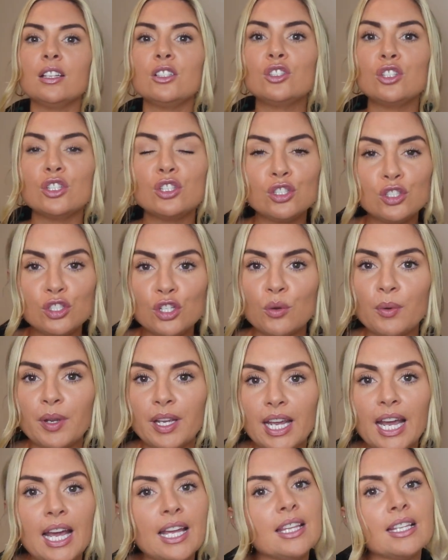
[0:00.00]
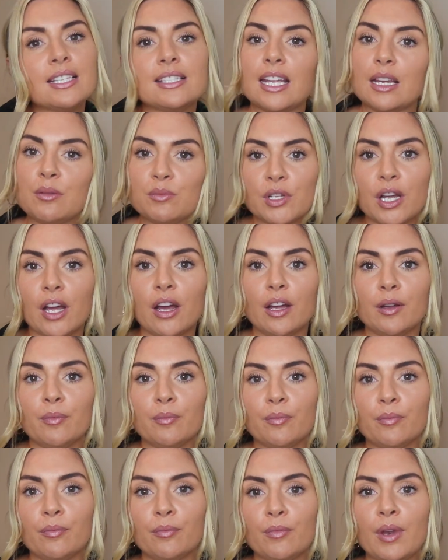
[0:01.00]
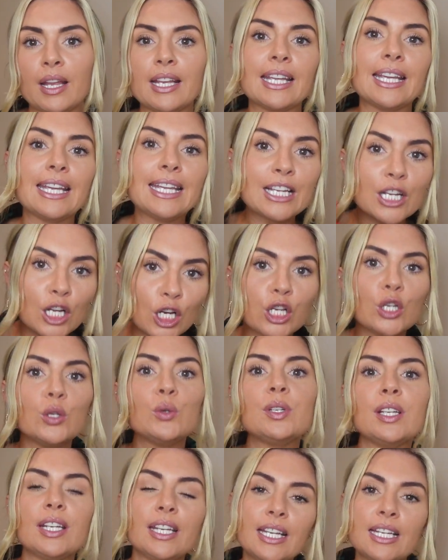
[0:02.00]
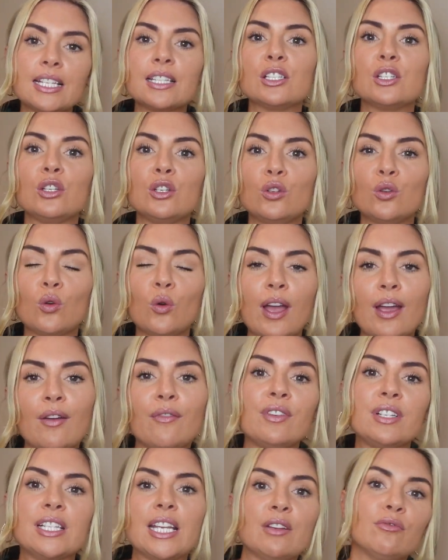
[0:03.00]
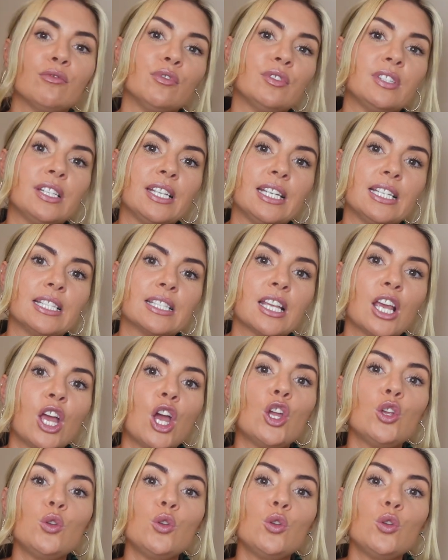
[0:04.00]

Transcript: Just do it at the same time. Like, include it into your everyday routines.